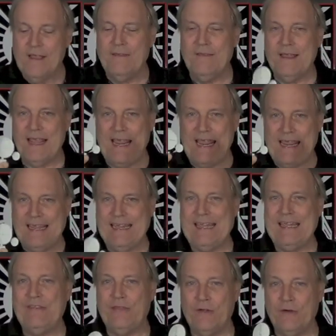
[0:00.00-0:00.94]
The
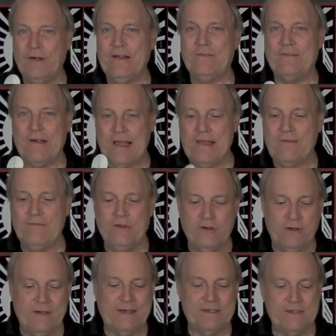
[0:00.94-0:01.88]
AE35
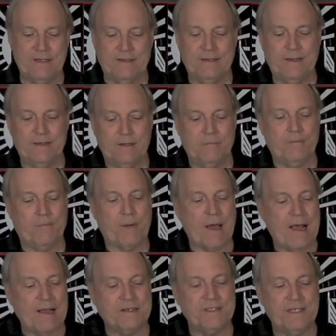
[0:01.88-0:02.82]
unit is the little
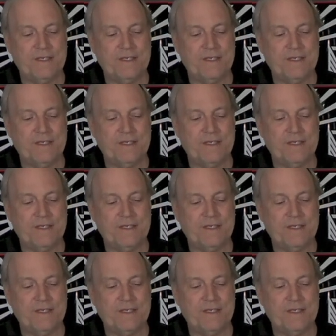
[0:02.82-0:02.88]
box